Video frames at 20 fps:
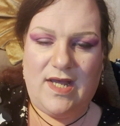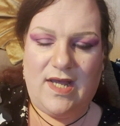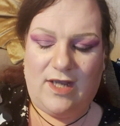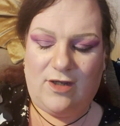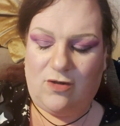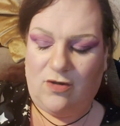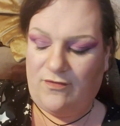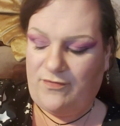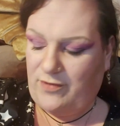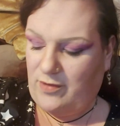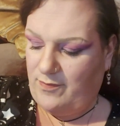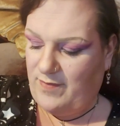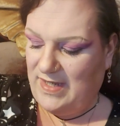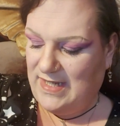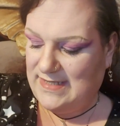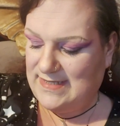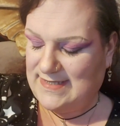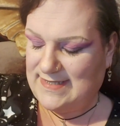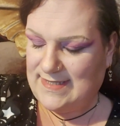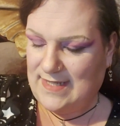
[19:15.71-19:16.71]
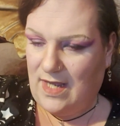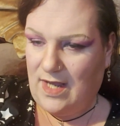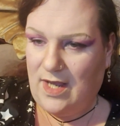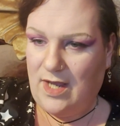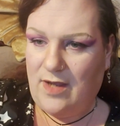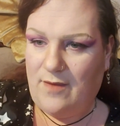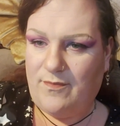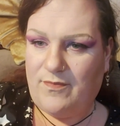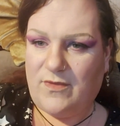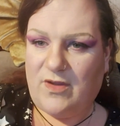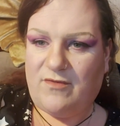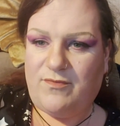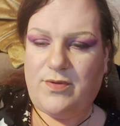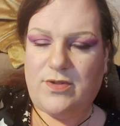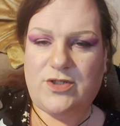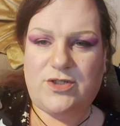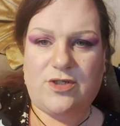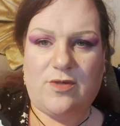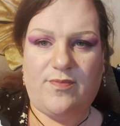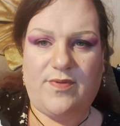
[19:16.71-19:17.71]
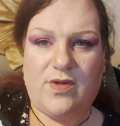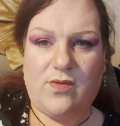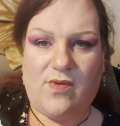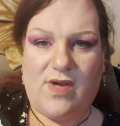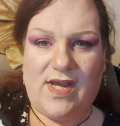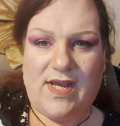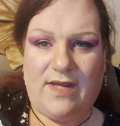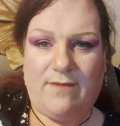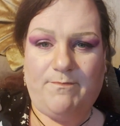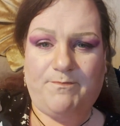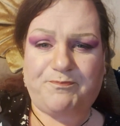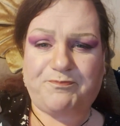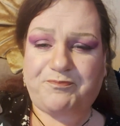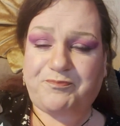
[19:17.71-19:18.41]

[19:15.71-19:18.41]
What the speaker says: and got a few bits. I've put the shopping away,